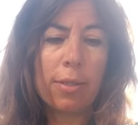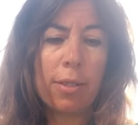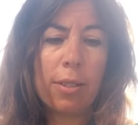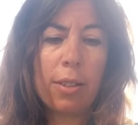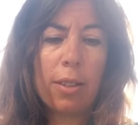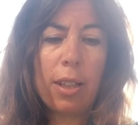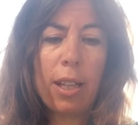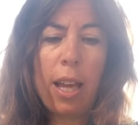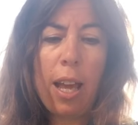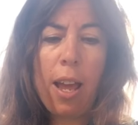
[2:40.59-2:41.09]

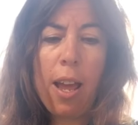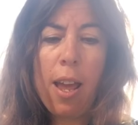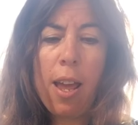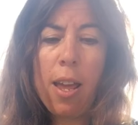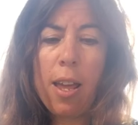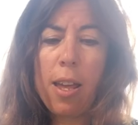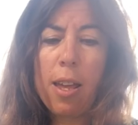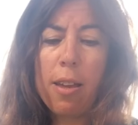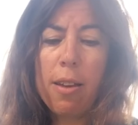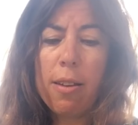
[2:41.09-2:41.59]

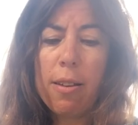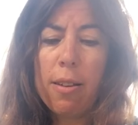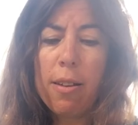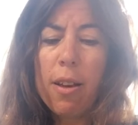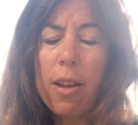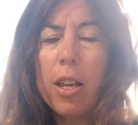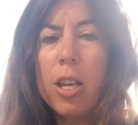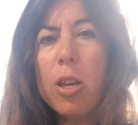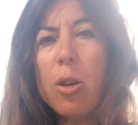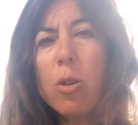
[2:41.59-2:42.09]
Okay,
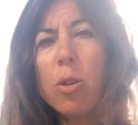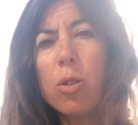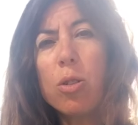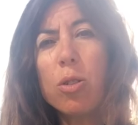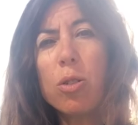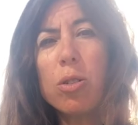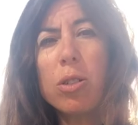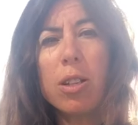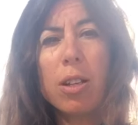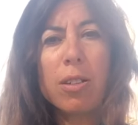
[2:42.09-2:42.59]
you could
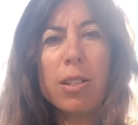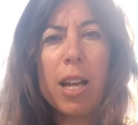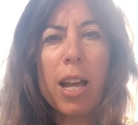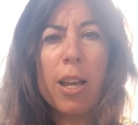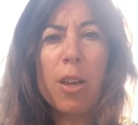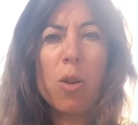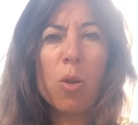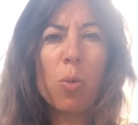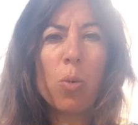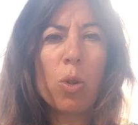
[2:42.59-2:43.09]
also
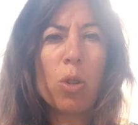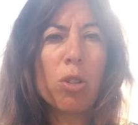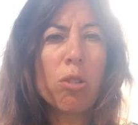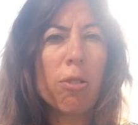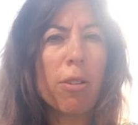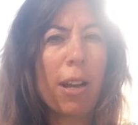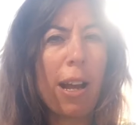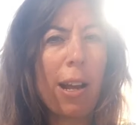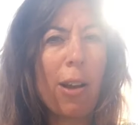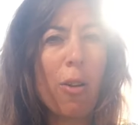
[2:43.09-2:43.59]
take your
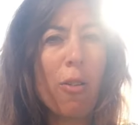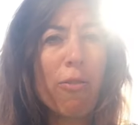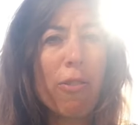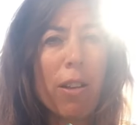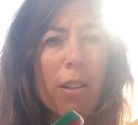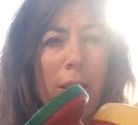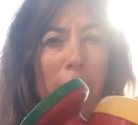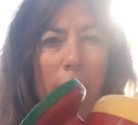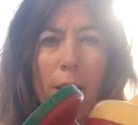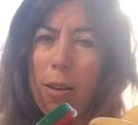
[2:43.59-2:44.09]
watering can off
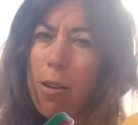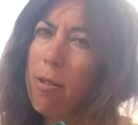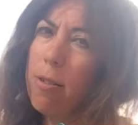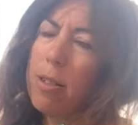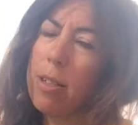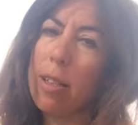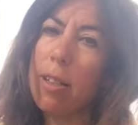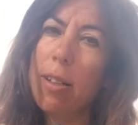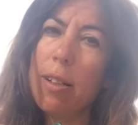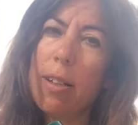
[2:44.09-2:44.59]
around the
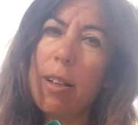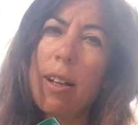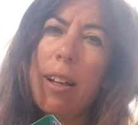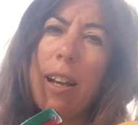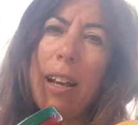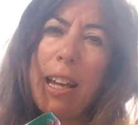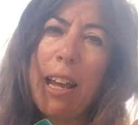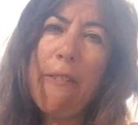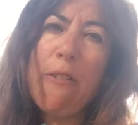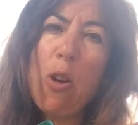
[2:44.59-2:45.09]
garden,
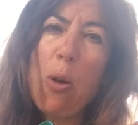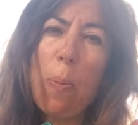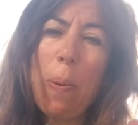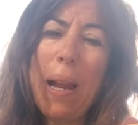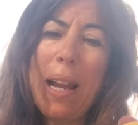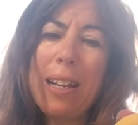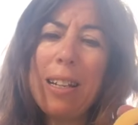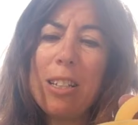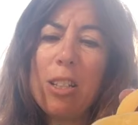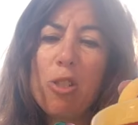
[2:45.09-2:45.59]
give your
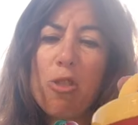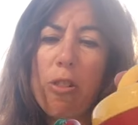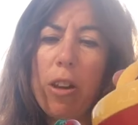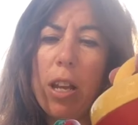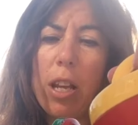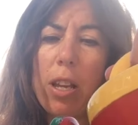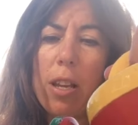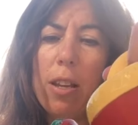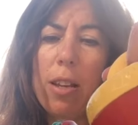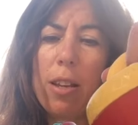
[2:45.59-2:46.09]
plants a drink,